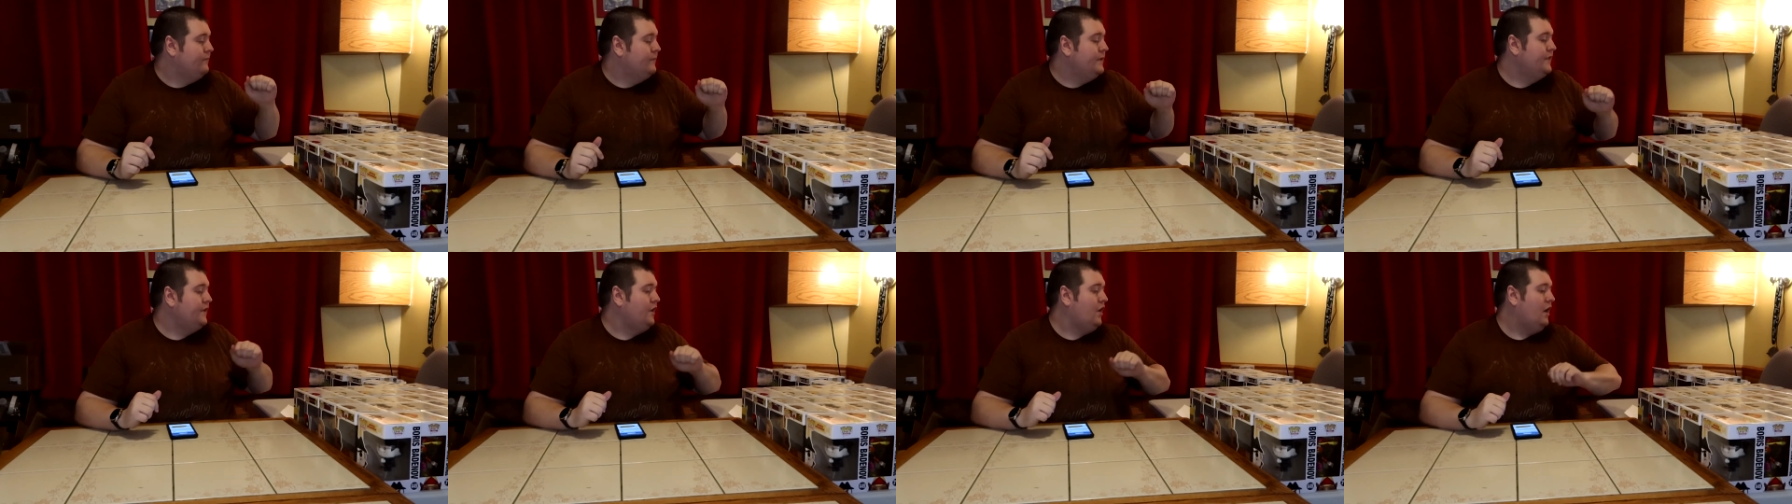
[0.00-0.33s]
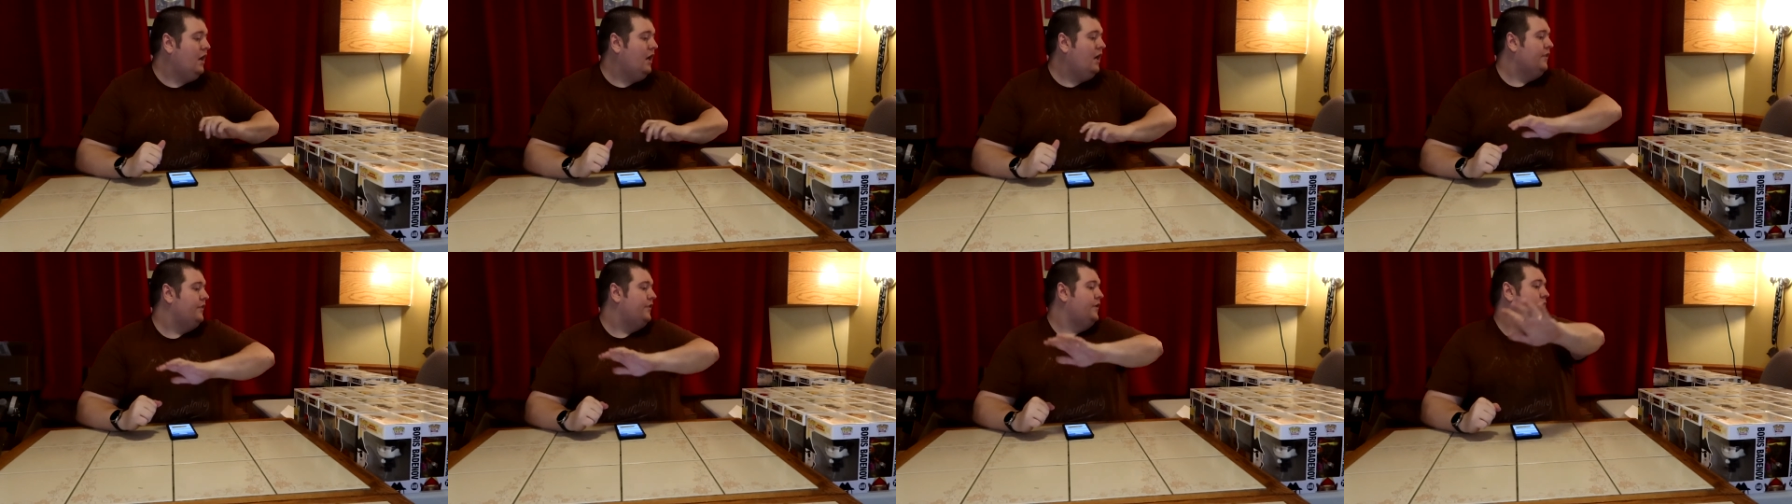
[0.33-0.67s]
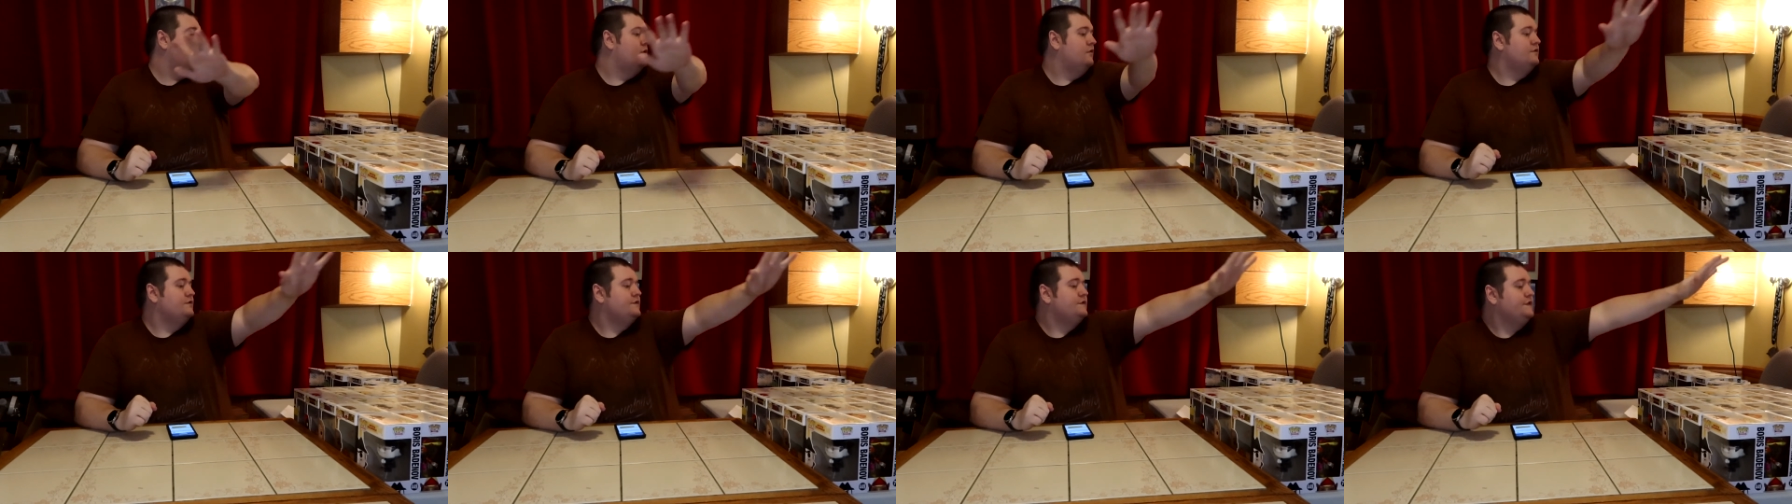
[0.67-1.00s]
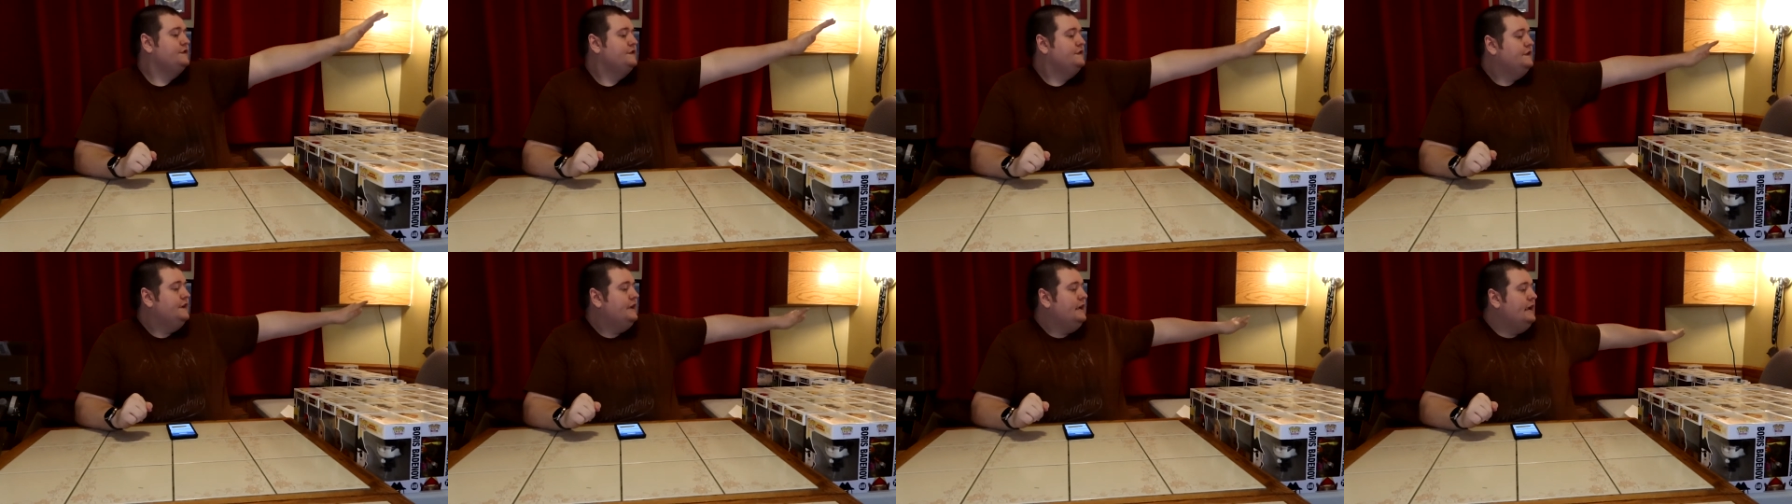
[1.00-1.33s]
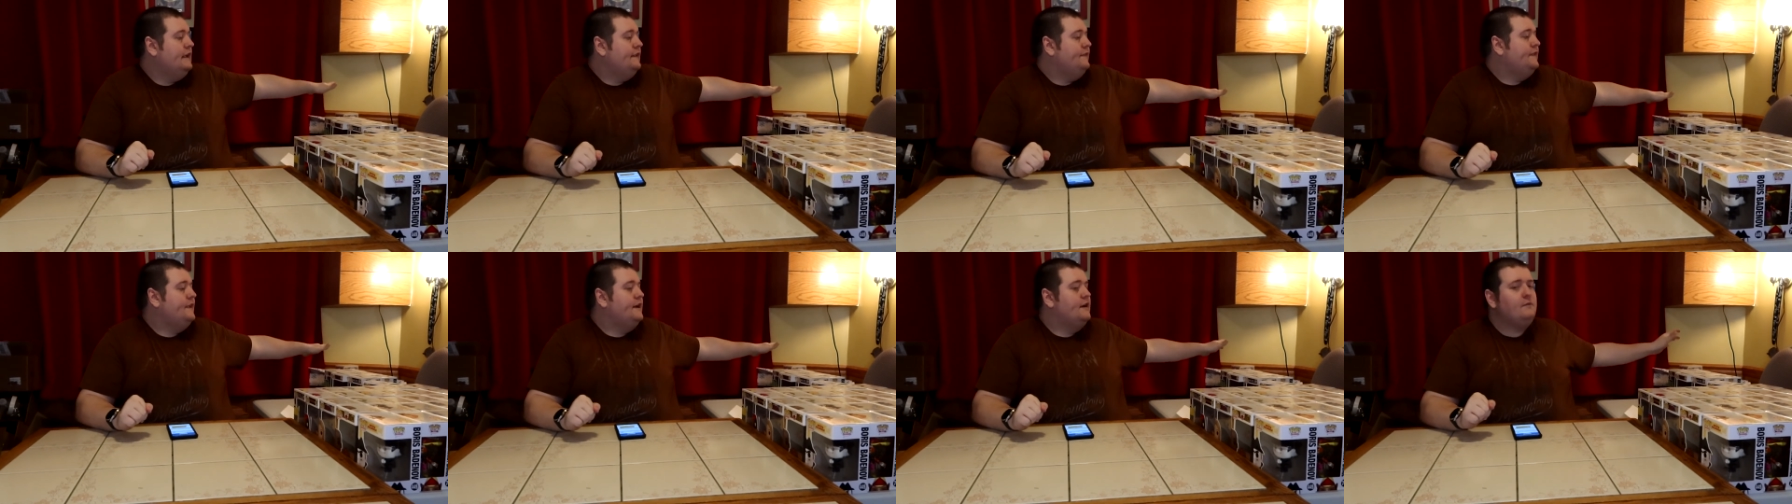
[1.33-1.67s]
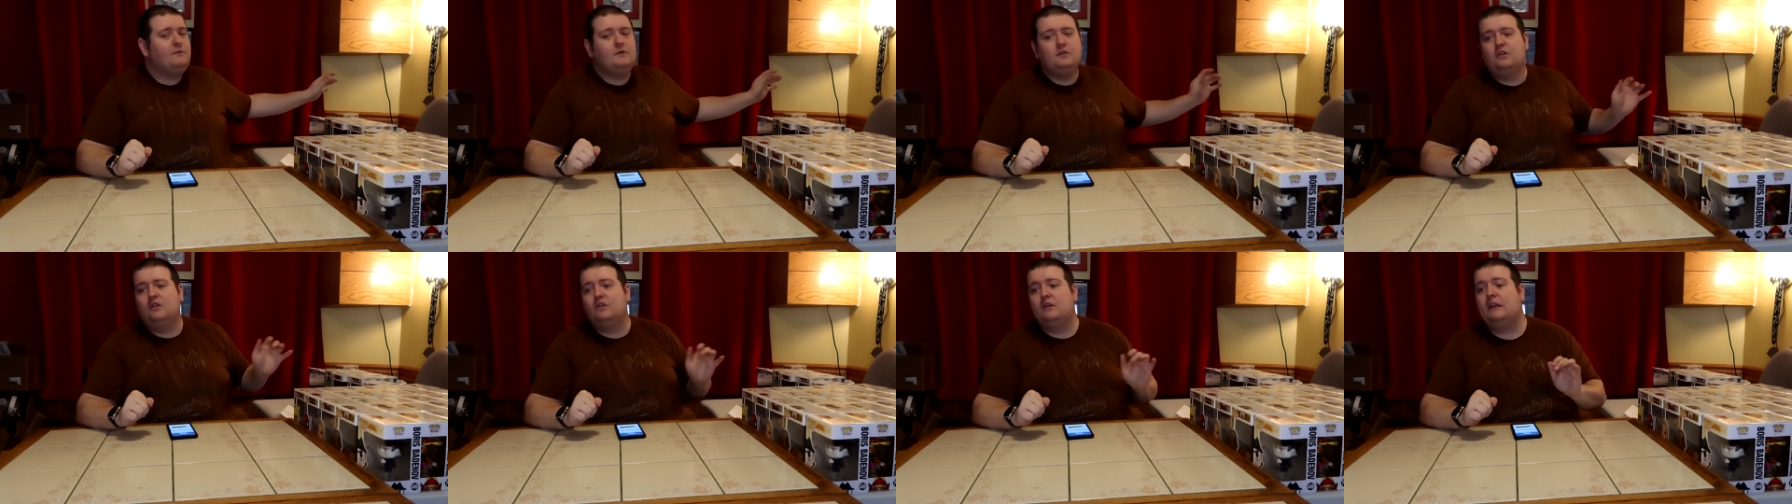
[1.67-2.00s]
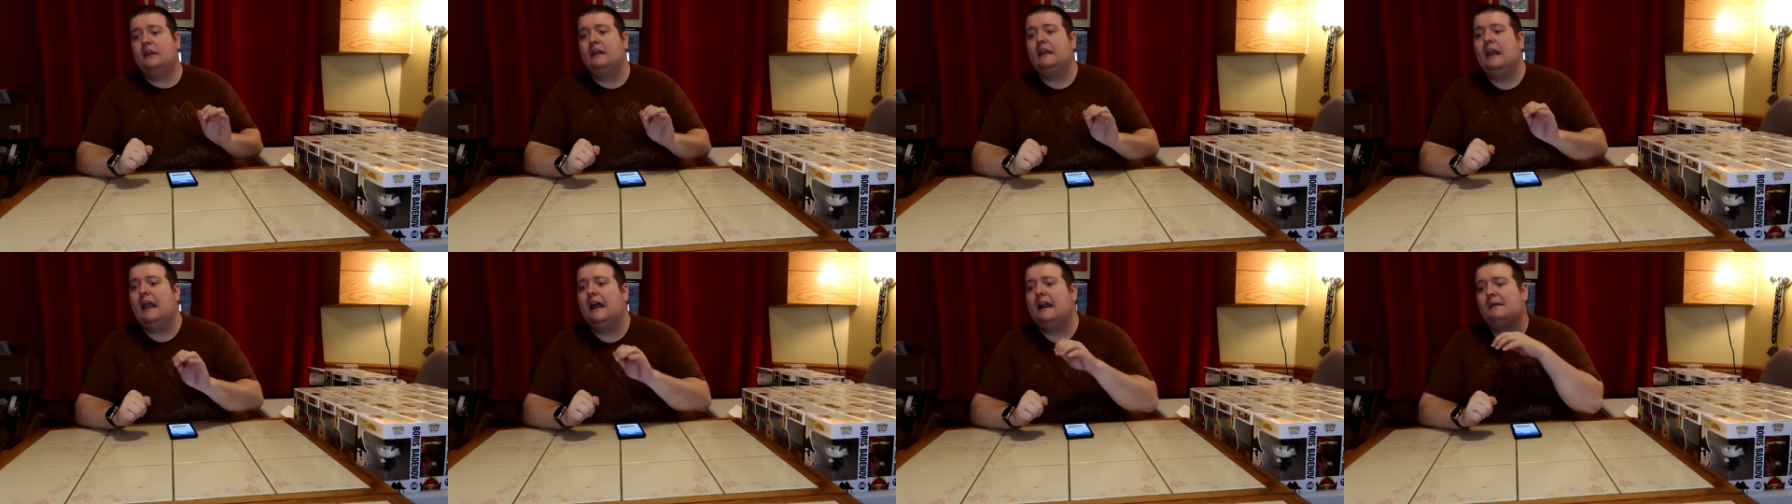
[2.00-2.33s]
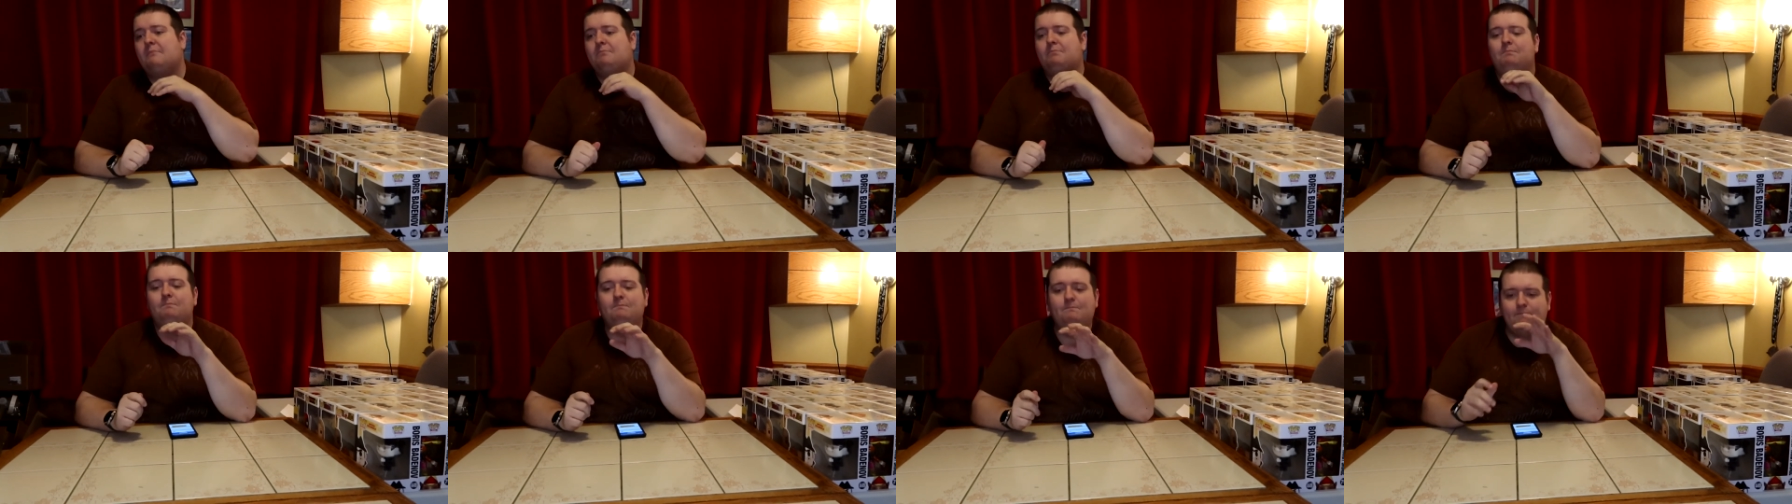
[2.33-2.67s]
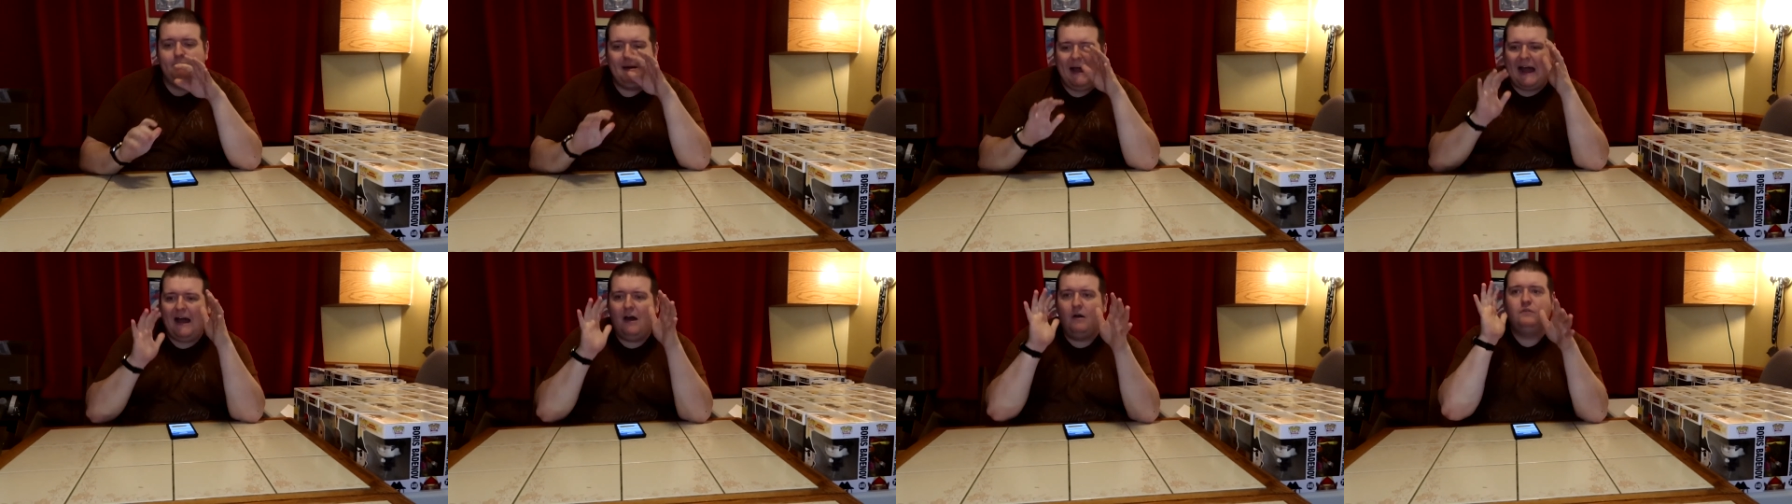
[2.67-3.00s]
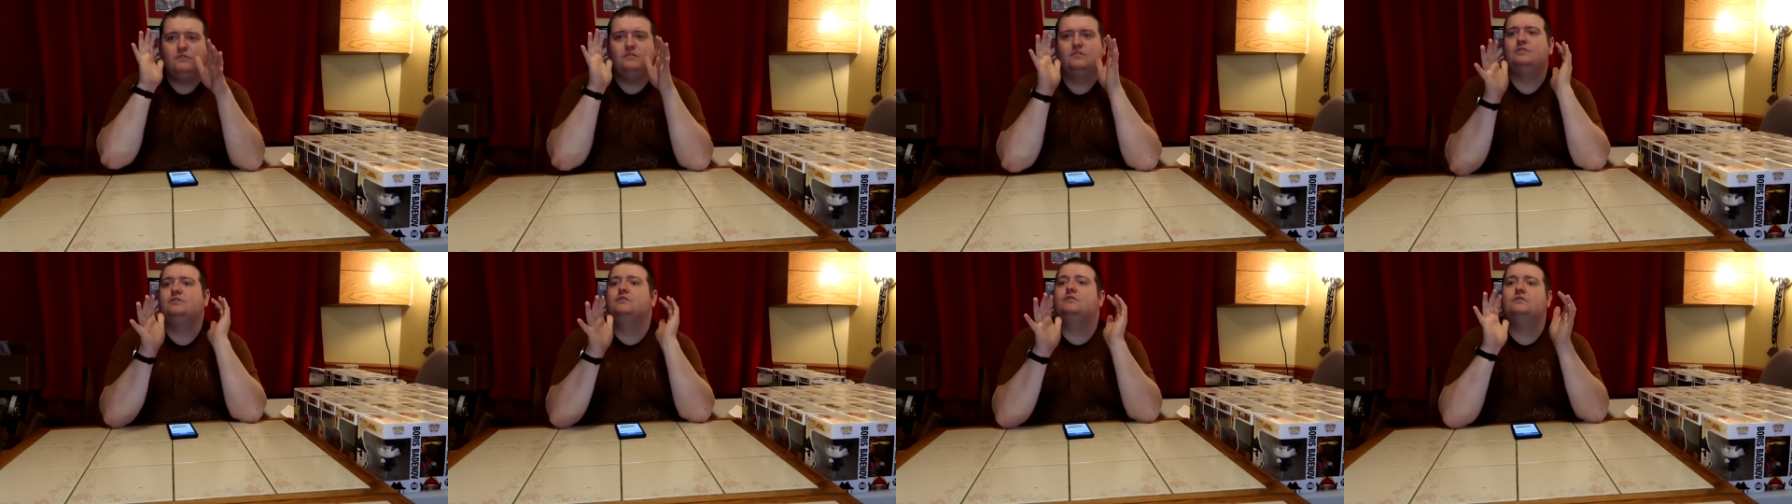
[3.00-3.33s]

with all those in there, we're looking at about